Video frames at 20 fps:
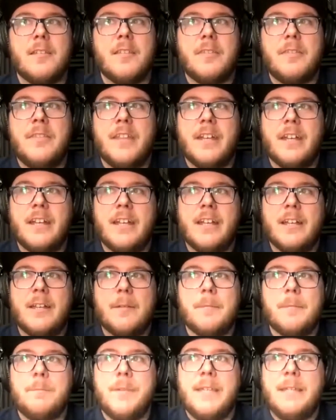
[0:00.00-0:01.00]
the
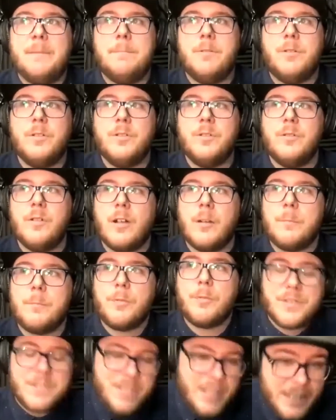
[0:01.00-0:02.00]
people who are
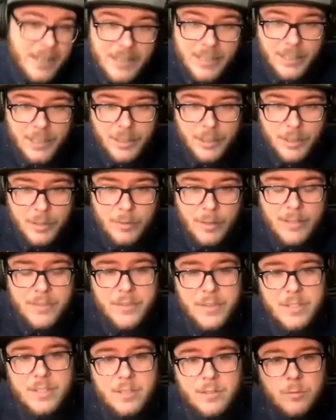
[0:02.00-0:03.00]
presenting you at the
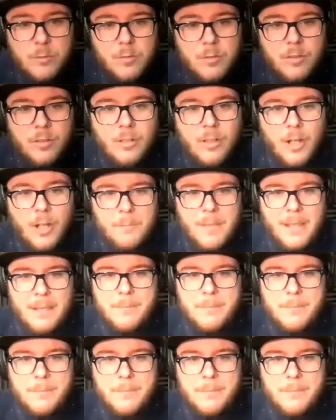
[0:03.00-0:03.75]
school are maybe